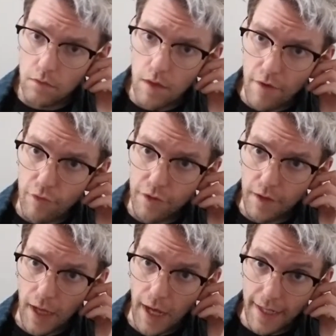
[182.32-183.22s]

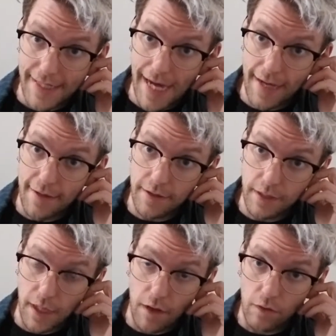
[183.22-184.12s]
everything kind of ties in
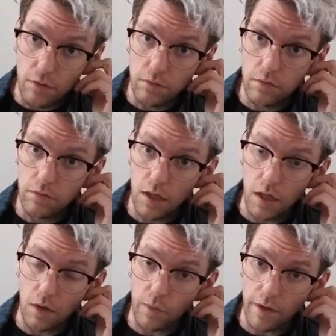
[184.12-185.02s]
together.
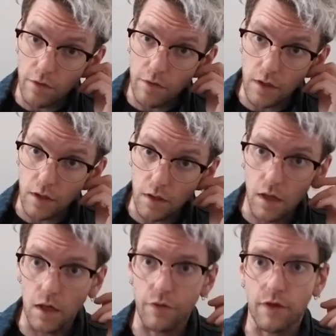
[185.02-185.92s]
We see
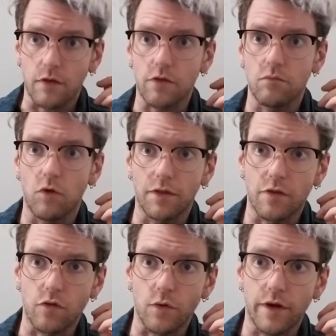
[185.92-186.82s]
things in one
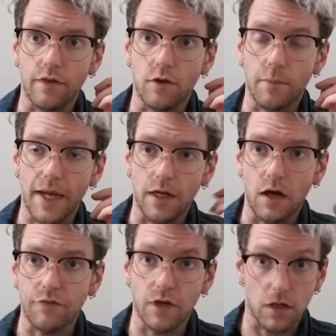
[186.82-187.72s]
story that are paid
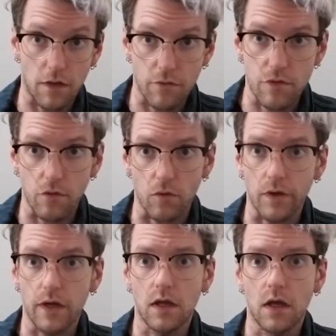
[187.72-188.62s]
off in another
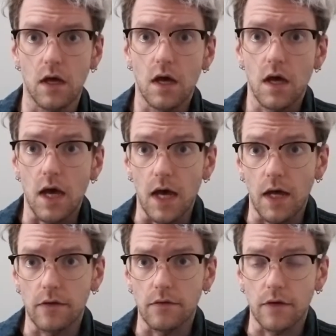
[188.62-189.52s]
story.
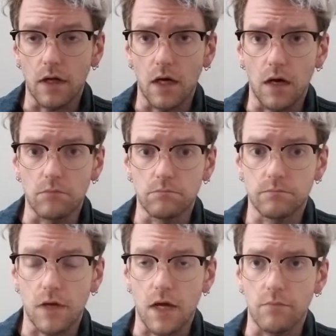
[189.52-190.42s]
And
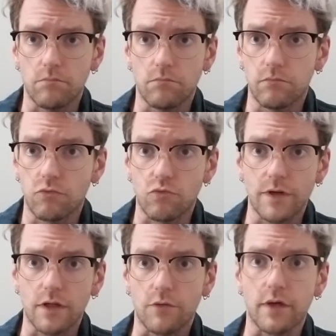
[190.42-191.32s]
I'm
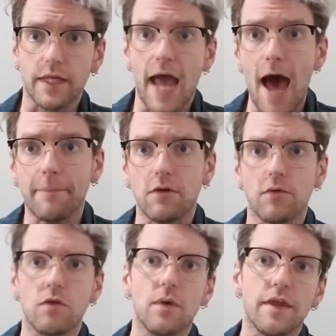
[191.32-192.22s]
really, really happy
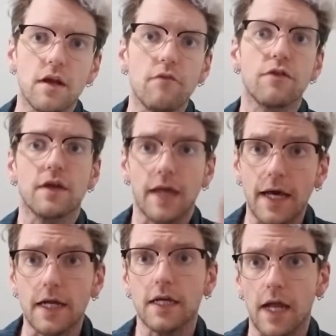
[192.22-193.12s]
with the way that everything
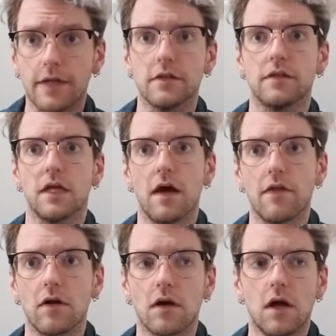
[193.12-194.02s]
kind of connected
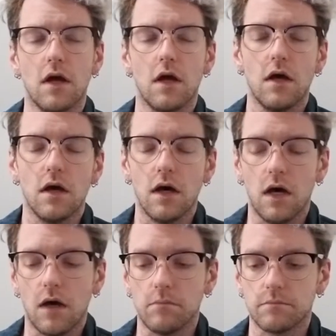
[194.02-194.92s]
together.
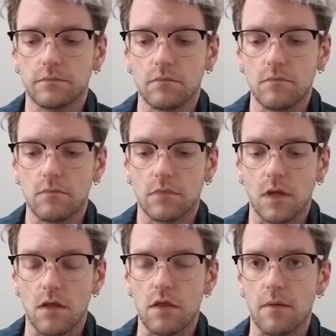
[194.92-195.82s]

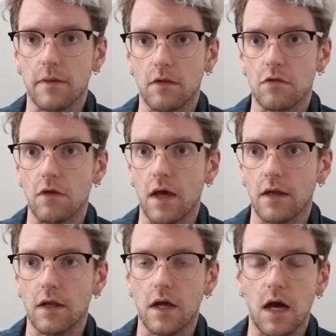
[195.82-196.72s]
That being
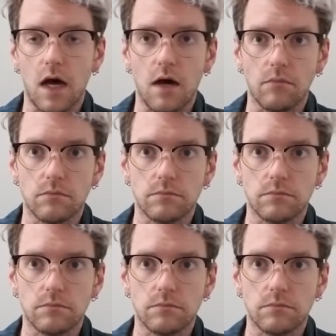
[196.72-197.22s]
said, I'm